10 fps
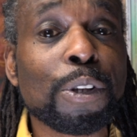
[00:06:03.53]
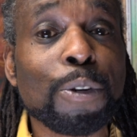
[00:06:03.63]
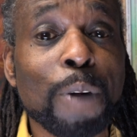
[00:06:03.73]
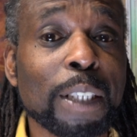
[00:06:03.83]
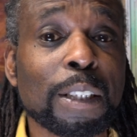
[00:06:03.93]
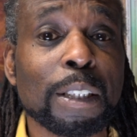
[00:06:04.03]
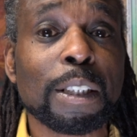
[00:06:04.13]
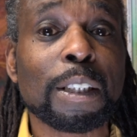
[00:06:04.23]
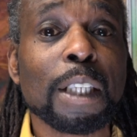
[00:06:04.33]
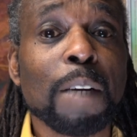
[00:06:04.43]

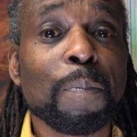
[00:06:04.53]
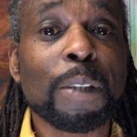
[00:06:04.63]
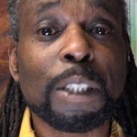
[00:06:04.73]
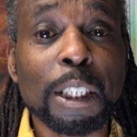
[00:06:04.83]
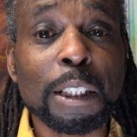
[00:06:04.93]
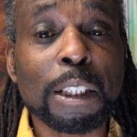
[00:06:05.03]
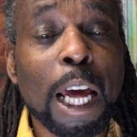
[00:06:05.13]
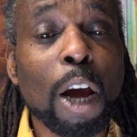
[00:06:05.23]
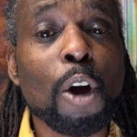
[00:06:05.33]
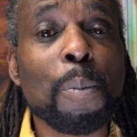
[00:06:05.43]
directions. Just
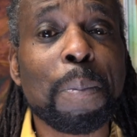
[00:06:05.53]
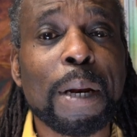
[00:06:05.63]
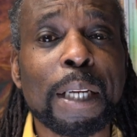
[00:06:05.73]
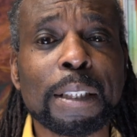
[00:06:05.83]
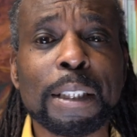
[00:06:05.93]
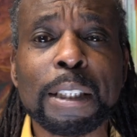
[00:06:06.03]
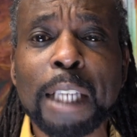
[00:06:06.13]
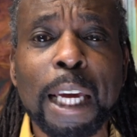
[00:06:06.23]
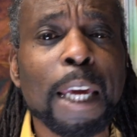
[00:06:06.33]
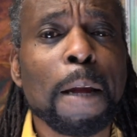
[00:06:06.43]
that openness to
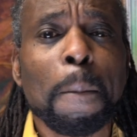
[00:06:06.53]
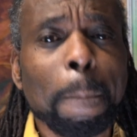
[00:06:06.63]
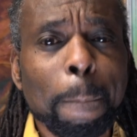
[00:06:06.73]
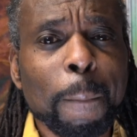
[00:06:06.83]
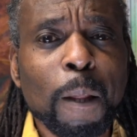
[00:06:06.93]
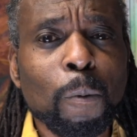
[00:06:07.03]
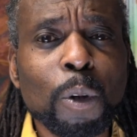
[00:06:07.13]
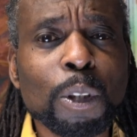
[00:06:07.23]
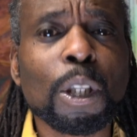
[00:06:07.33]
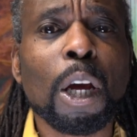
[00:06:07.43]
say,
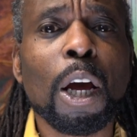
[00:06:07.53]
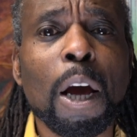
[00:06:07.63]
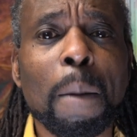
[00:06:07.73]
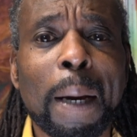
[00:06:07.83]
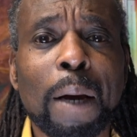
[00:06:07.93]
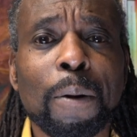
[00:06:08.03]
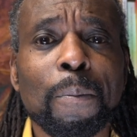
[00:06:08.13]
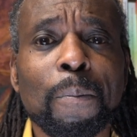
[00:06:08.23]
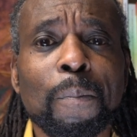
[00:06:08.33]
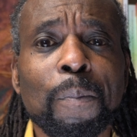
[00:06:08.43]
what's the hurt about?
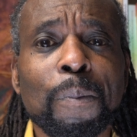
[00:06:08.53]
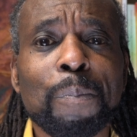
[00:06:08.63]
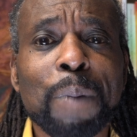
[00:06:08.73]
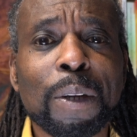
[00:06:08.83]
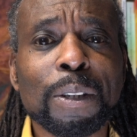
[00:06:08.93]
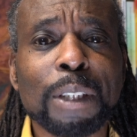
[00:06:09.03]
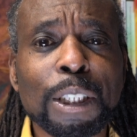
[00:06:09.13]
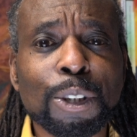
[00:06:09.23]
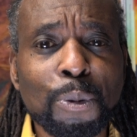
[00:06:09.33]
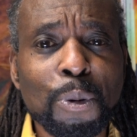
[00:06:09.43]
Because
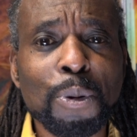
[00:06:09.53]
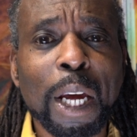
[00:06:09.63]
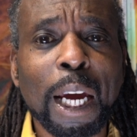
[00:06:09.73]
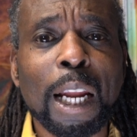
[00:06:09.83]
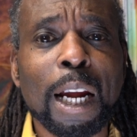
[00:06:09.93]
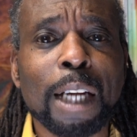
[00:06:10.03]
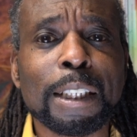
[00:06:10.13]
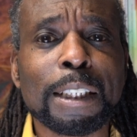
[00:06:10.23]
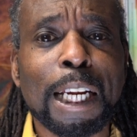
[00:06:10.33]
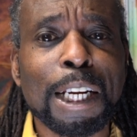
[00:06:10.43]
it's through that kind of
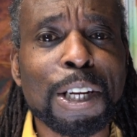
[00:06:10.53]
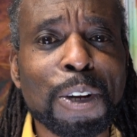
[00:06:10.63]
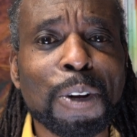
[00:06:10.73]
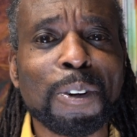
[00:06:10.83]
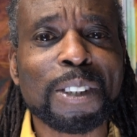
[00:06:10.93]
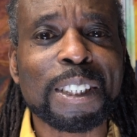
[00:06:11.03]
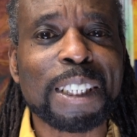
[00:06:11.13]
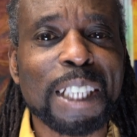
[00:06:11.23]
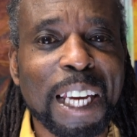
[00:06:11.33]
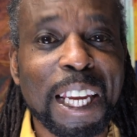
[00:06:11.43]
understanding and
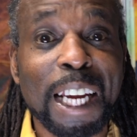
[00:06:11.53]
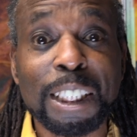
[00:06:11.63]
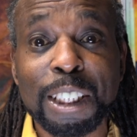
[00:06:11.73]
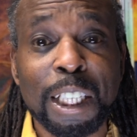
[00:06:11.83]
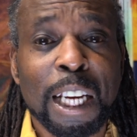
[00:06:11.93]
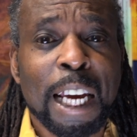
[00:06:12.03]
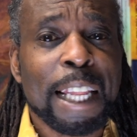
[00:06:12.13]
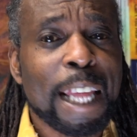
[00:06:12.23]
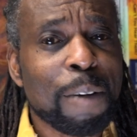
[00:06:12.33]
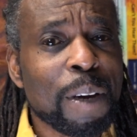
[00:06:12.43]
curiosity and connection
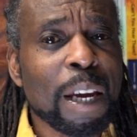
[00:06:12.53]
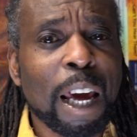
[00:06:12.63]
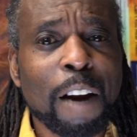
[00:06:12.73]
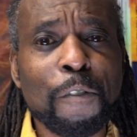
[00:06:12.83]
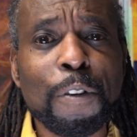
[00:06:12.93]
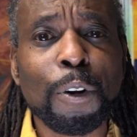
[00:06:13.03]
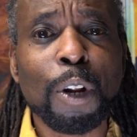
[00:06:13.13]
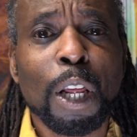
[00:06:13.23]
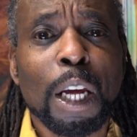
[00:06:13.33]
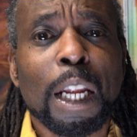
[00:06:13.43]
that we can kind of feel
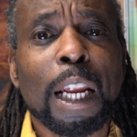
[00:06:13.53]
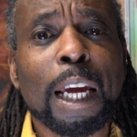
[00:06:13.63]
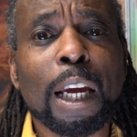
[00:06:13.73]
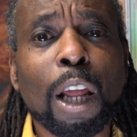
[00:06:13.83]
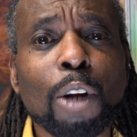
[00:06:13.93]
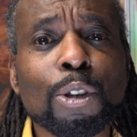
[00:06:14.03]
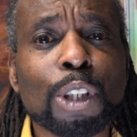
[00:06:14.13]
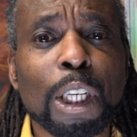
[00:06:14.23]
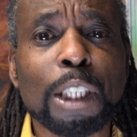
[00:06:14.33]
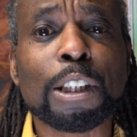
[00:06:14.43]
like
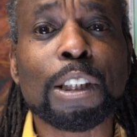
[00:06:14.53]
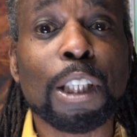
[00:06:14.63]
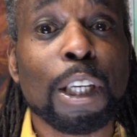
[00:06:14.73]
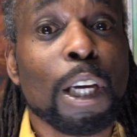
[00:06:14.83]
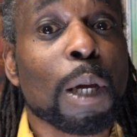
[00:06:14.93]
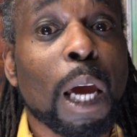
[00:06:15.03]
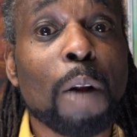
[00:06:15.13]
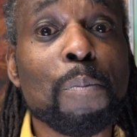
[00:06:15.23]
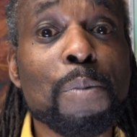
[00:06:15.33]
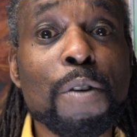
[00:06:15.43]
closer into kind
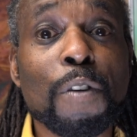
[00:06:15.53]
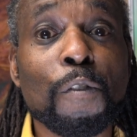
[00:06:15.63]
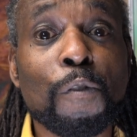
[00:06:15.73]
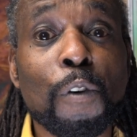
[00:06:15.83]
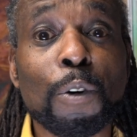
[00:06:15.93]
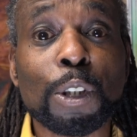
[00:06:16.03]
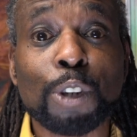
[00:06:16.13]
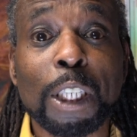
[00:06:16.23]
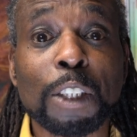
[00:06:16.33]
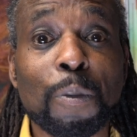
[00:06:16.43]
of moving forward,
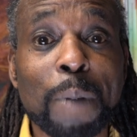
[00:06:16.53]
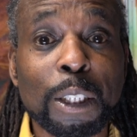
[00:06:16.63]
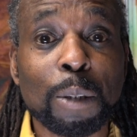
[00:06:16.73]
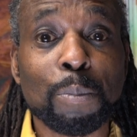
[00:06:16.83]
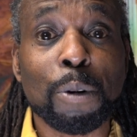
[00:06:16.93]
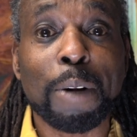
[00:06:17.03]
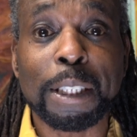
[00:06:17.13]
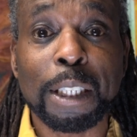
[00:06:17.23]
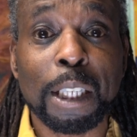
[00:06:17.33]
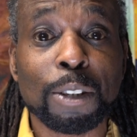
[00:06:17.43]
transformation,
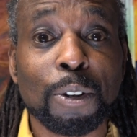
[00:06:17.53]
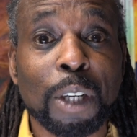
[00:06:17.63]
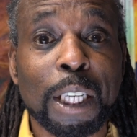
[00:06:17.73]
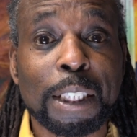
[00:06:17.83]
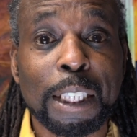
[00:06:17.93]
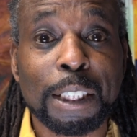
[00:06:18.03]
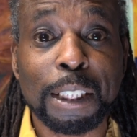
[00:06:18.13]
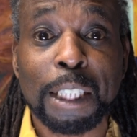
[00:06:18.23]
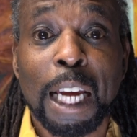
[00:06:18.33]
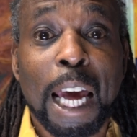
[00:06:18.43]
progressing as organizations